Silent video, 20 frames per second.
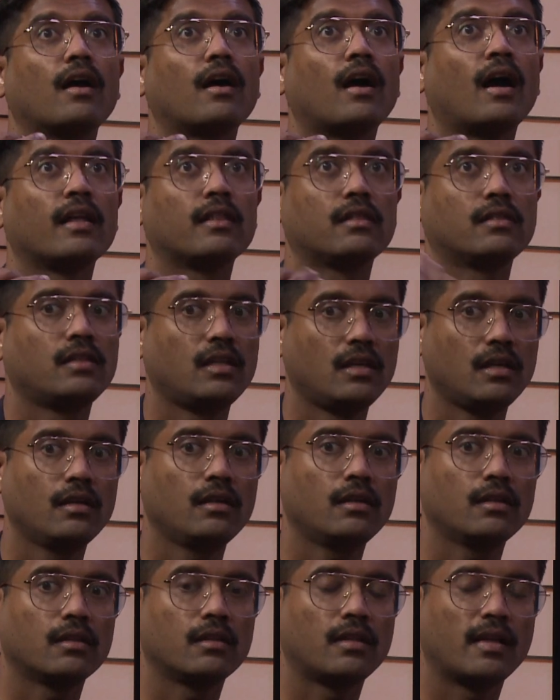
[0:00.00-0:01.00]
I
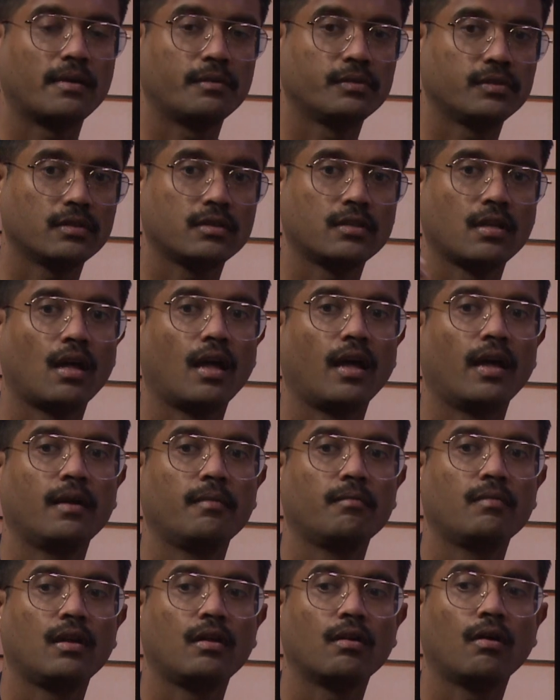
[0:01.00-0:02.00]
think there was a
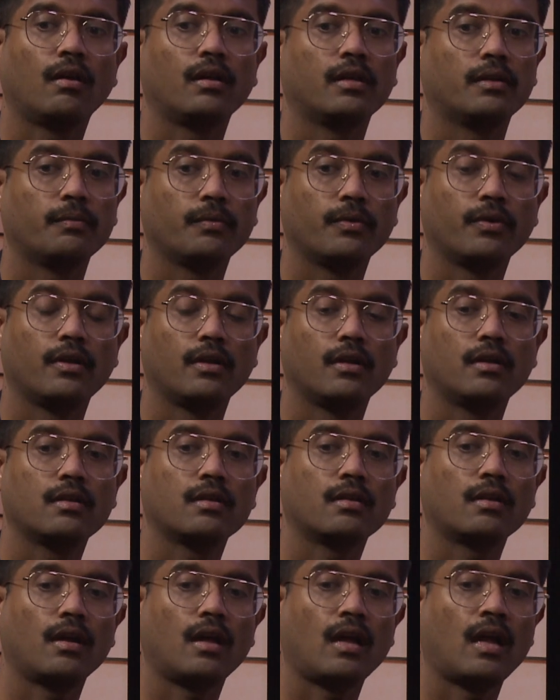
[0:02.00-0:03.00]
time in Hollywood,
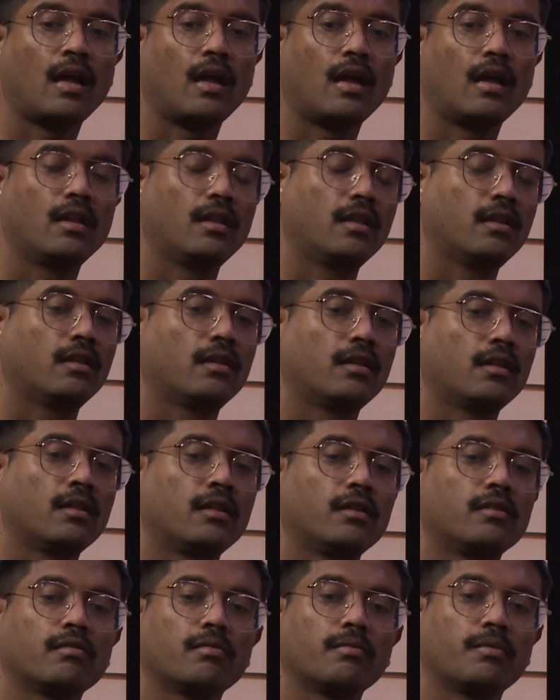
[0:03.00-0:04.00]
and
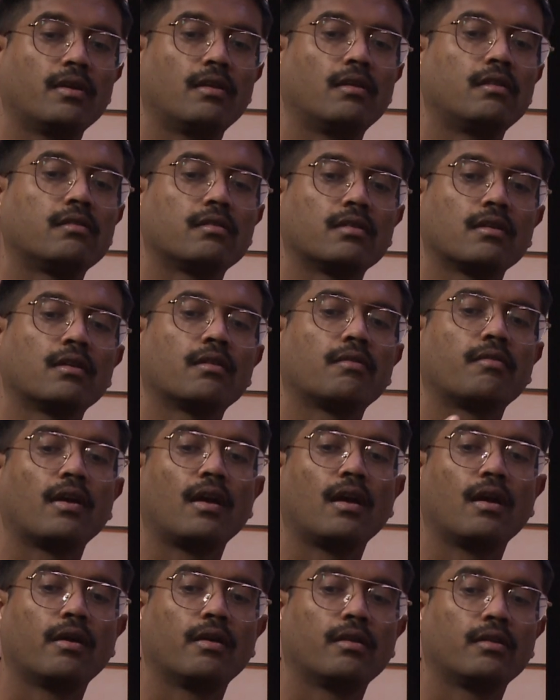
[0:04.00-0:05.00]
this was
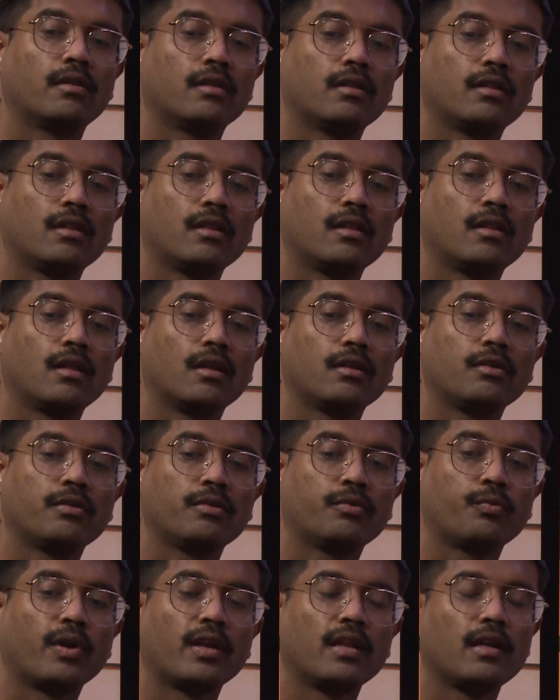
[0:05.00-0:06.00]
around
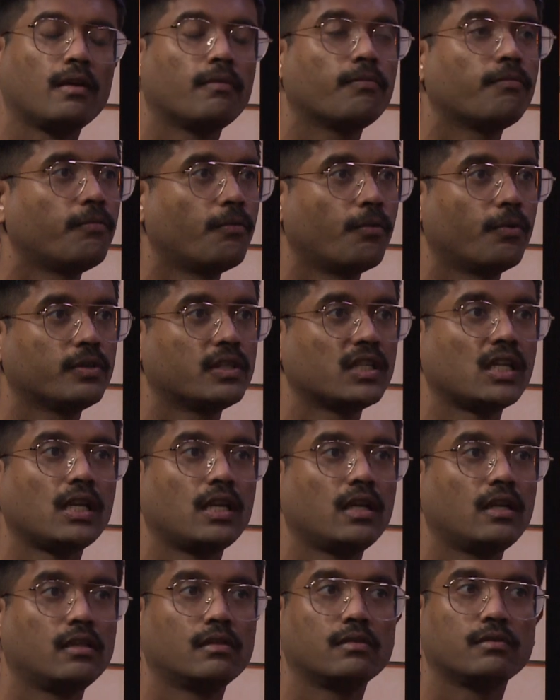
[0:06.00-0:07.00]

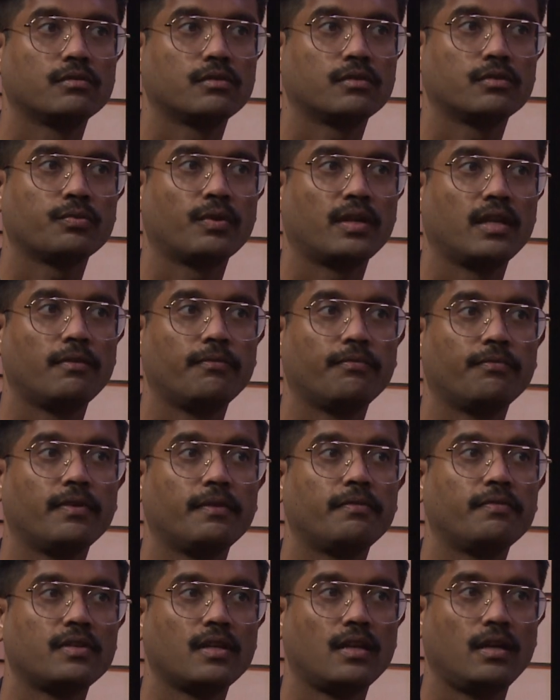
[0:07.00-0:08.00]
2014,
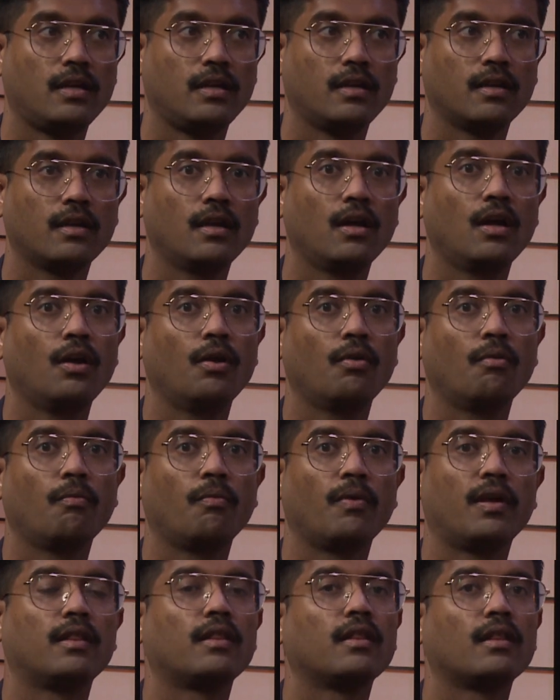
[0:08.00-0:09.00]
2015,
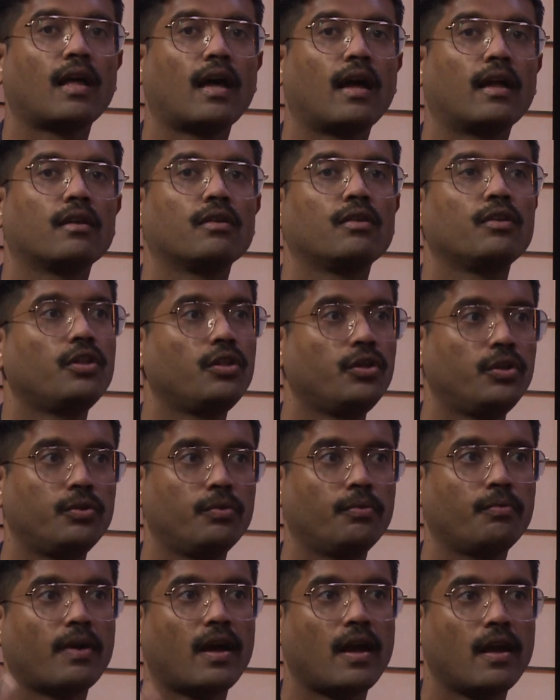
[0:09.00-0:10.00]
when that new
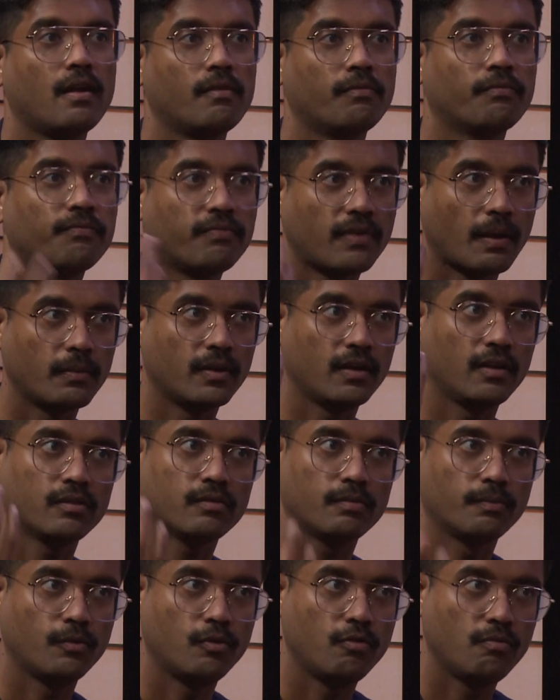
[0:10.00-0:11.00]
wave
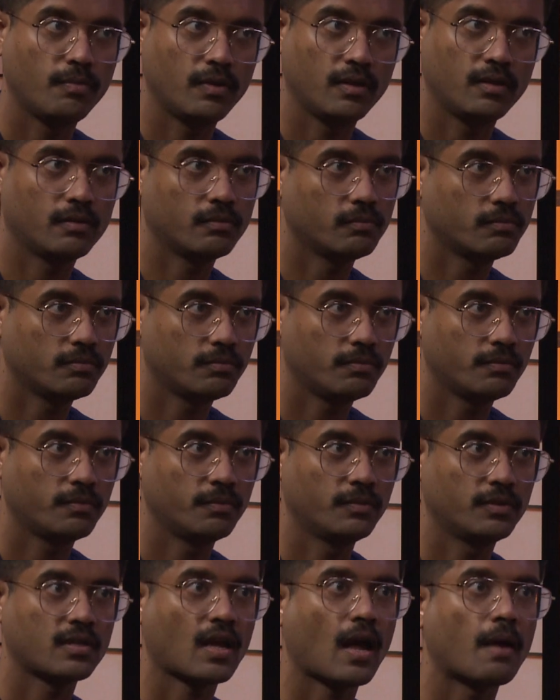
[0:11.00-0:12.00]
feminist movement
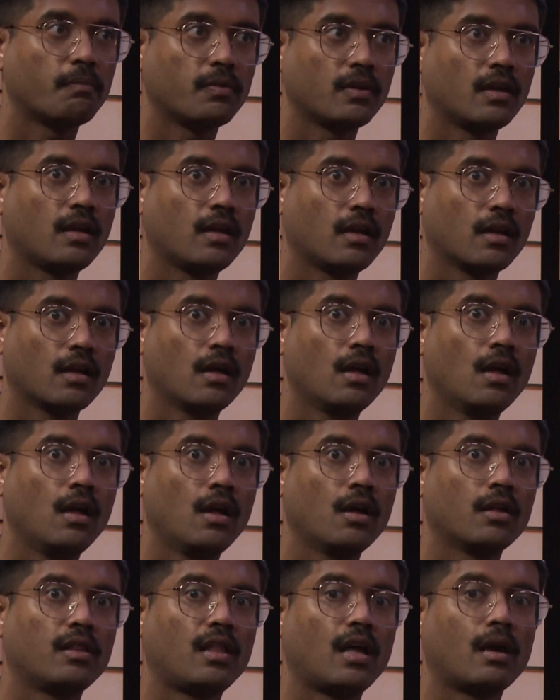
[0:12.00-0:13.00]
was happening.
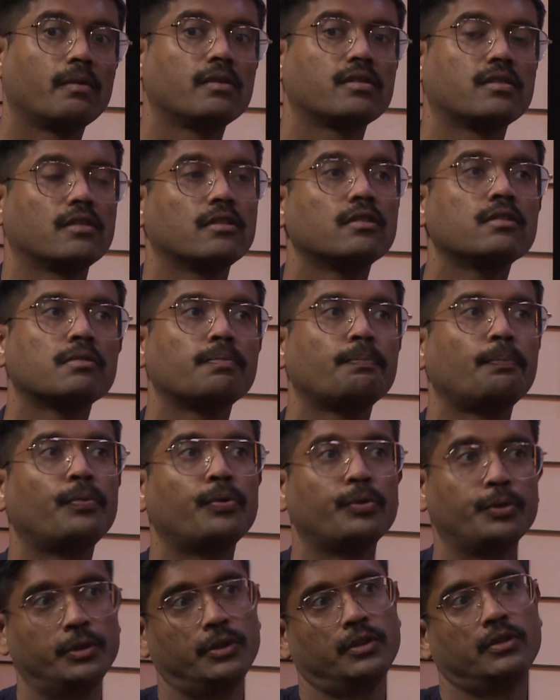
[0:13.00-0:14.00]
There was this
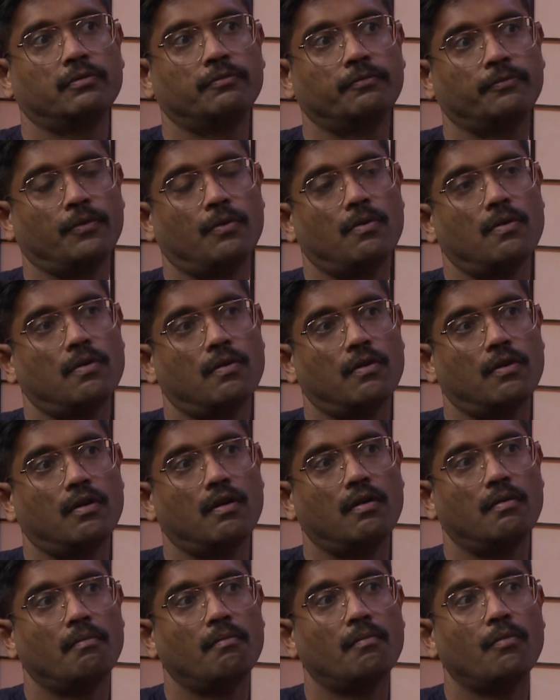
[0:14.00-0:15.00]
push for
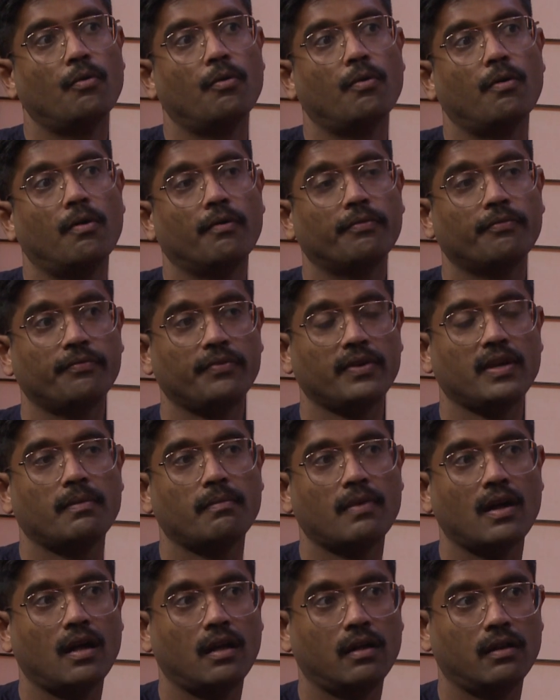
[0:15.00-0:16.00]
more
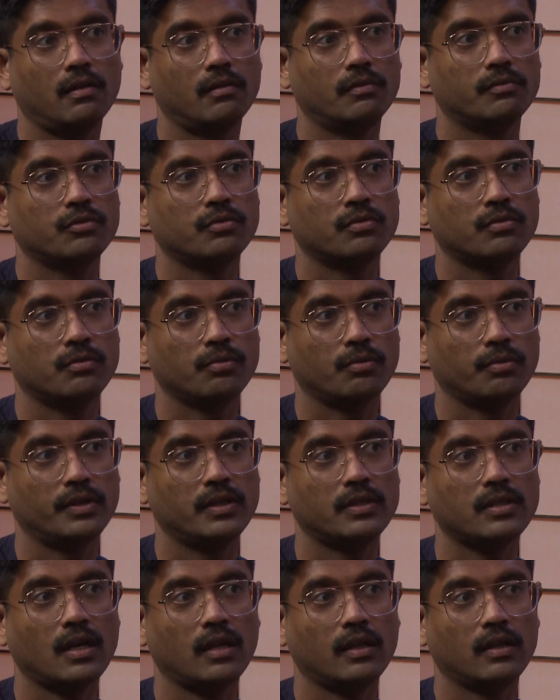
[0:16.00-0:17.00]
female
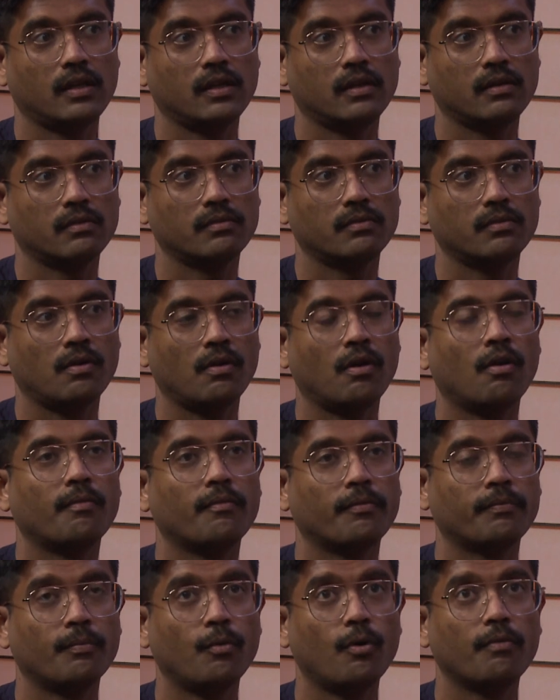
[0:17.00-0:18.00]
storytelling, or
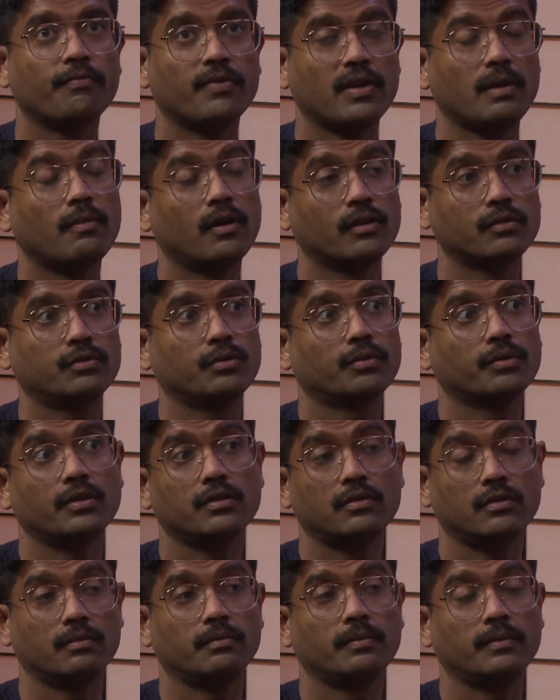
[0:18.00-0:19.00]
more female stories
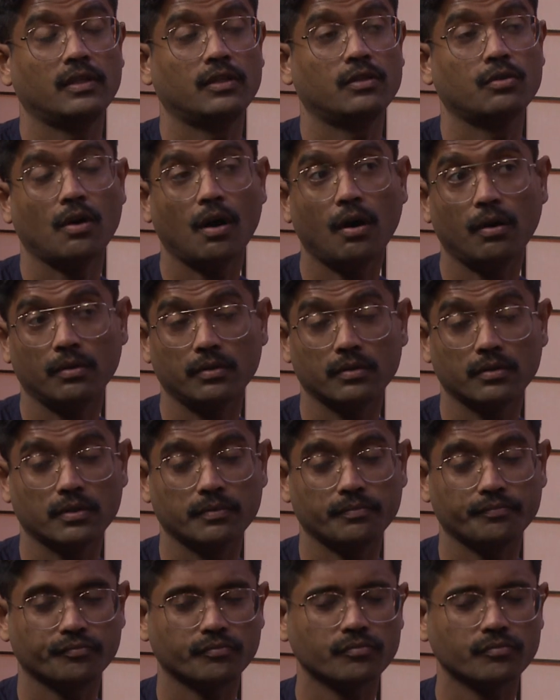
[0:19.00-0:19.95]
to be told.